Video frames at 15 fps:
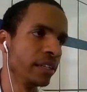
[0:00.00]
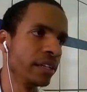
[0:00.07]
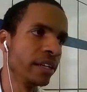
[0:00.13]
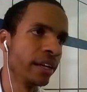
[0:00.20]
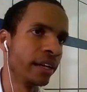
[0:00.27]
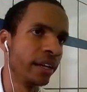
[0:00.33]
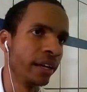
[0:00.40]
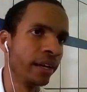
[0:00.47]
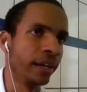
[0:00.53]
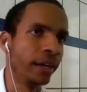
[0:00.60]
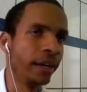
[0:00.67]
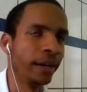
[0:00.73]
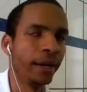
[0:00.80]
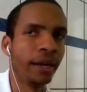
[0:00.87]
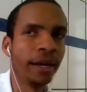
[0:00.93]

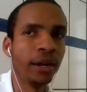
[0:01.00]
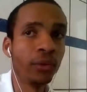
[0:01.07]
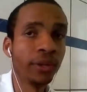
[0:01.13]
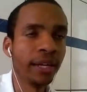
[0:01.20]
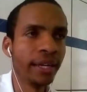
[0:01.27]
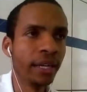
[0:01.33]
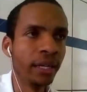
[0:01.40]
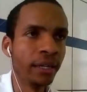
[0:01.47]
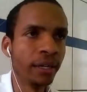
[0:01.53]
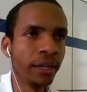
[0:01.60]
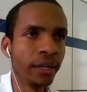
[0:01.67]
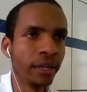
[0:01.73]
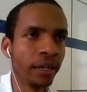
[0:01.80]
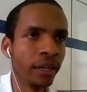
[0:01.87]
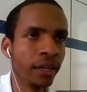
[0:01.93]
I'll get
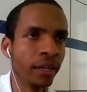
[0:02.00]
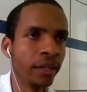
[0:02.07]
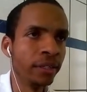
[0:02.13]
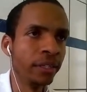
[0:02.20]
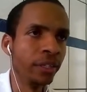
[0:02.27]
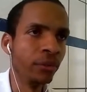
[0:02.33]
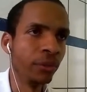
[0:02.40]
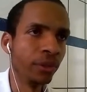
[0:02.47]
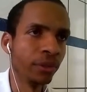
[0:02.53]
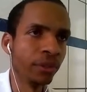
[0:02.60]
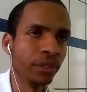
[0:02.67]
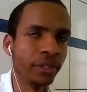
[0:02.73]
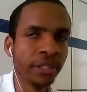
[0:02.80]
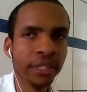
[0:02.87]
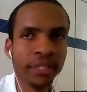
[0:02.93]
an error.
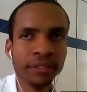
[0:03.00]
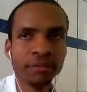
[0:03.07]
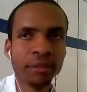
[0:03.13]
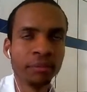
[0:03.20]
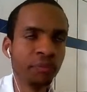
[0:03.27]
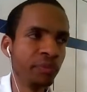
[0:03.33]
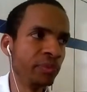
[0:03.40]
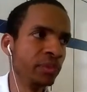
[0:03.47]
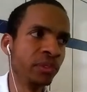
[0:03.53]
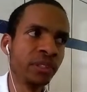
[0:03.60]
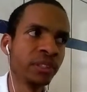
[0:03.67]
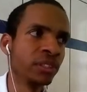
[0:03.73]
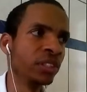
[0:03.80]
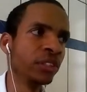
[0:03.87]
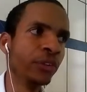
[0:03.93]
Okay, if I
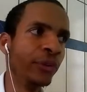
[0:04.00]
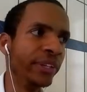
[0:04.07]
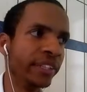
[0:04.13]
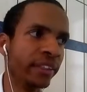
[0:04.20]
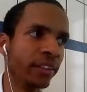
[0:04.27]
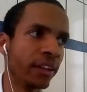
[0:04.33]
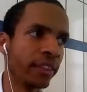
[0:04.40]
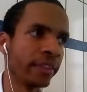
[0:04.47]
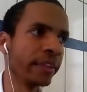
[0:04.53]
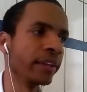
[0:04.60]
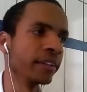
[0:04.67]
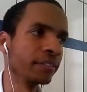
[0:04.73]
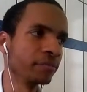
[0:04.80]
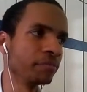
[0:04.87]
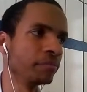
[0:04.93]
generate nothing,
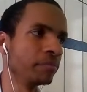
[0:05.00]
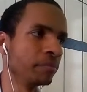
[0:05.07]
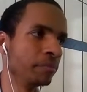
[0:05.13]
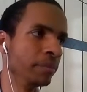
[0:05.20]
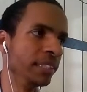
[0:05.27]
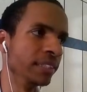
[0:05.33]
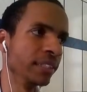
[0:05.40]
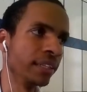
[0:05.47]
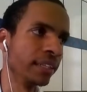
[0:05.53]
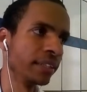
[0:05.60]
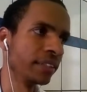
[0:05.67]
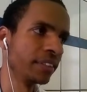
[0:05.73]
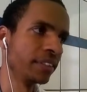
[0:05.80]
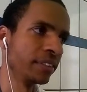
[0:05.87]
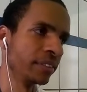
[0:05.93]
basically,
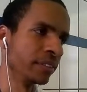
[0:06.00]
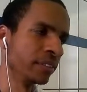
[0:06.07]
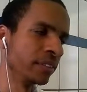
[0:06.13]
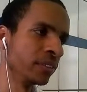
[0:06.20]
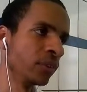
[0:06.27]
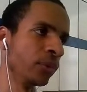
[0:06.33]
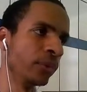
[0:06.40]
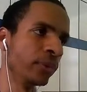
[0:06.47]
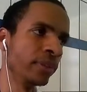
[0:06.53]
no